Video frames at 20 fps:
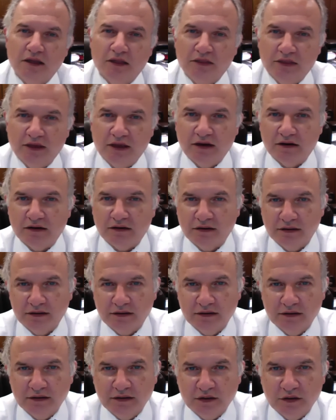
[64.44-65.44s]
there
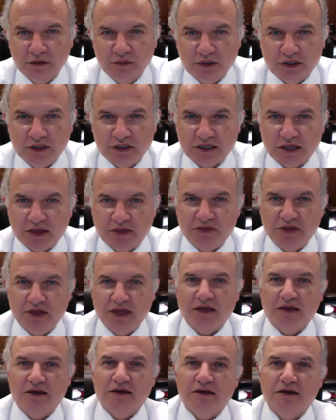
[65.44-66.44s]
because I
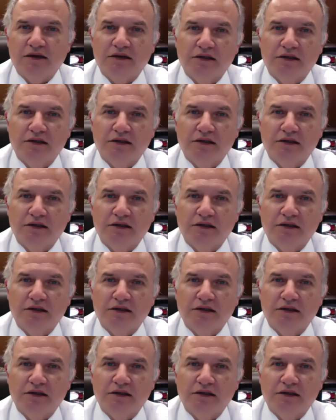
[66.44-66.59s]
think